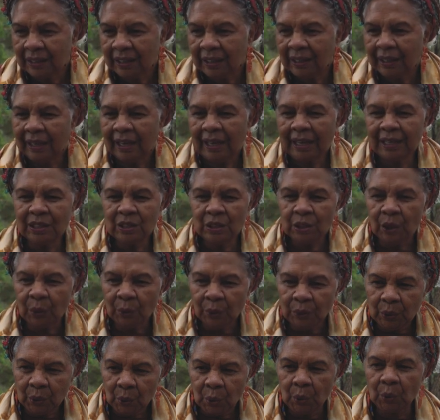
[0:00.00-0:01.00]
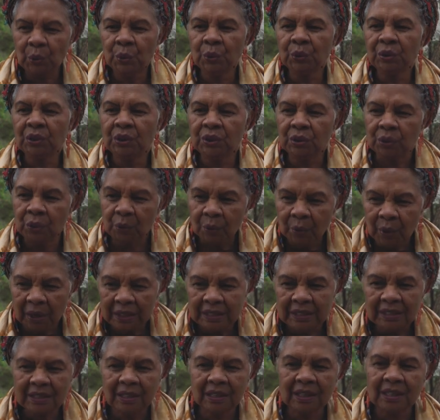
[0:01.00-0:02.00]
Yeah. And so, in order to
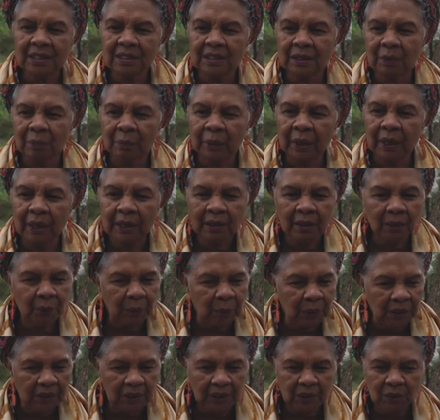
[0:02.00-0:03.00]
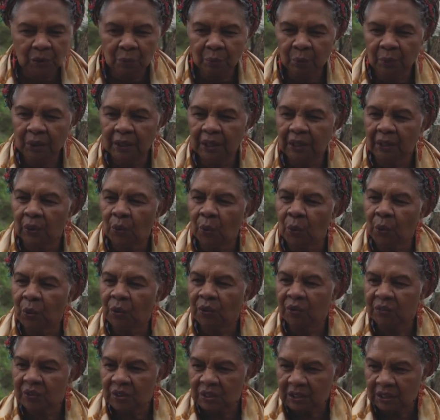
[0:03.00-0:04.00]
right size the planet, we need to bring in
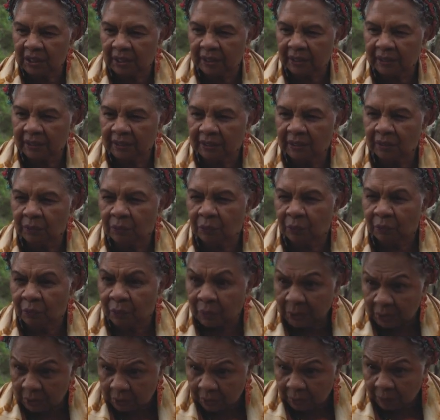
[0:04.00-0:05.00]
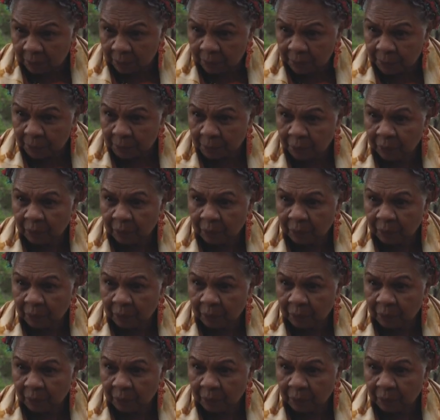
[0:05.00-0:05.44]
all of this collected wisdom.